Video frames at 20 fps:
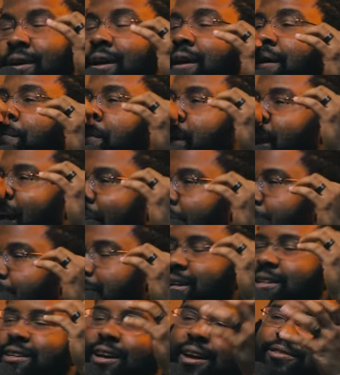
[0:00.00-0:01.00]
But how many
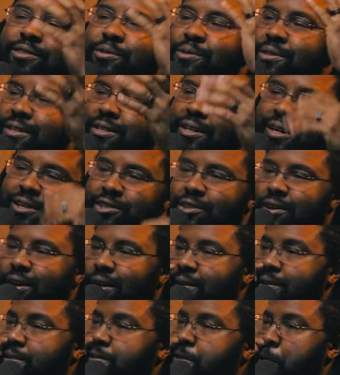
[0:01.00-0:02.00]
times do we see that, Sean?
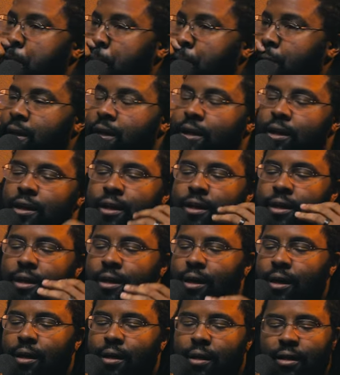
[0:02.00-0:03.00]
Is like
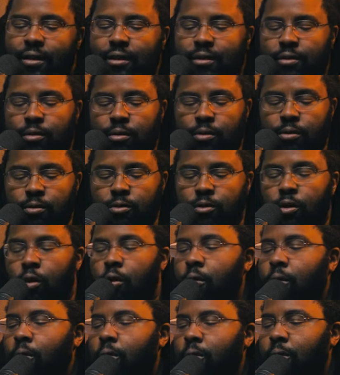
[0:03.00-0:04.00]
the
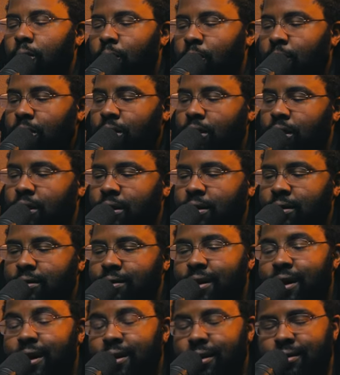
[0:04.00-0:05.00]
whole horror.
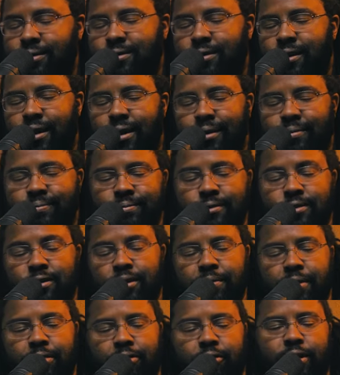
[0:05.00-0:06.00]
I sorry, sermon
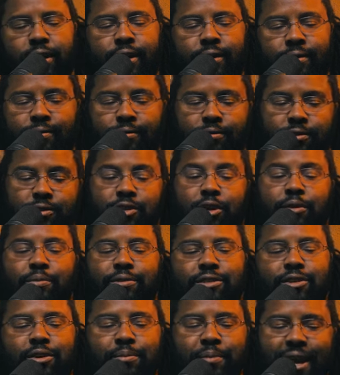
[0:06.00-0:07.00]
three. Here we go. Ser,
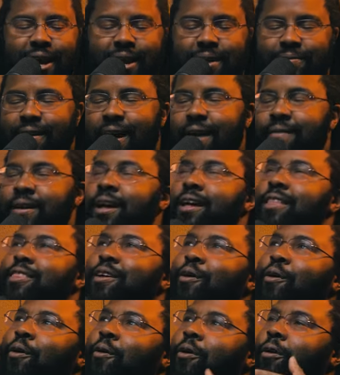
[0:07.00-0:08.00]
sermon eighty five. The
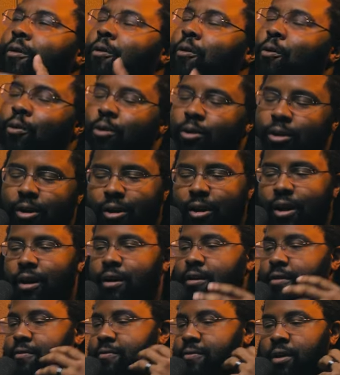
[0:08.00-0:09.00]
whole horror
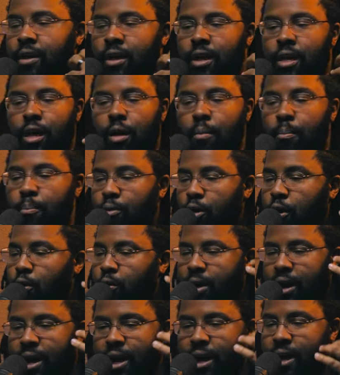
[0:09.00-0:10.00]
of
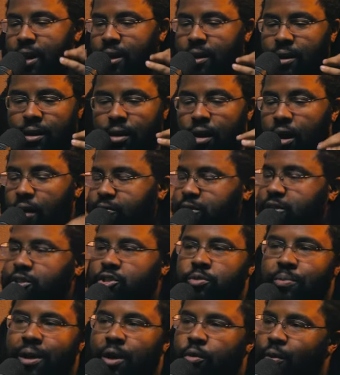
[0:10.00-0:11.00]
broken conversation
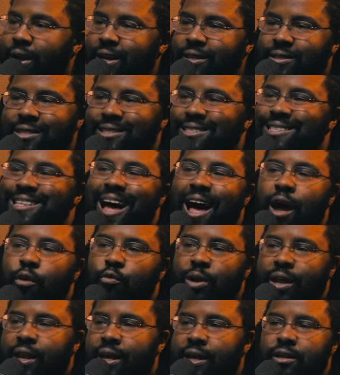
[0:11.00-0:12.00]
about race is not
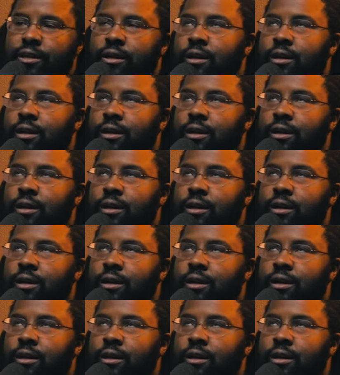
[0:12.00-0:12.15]
really.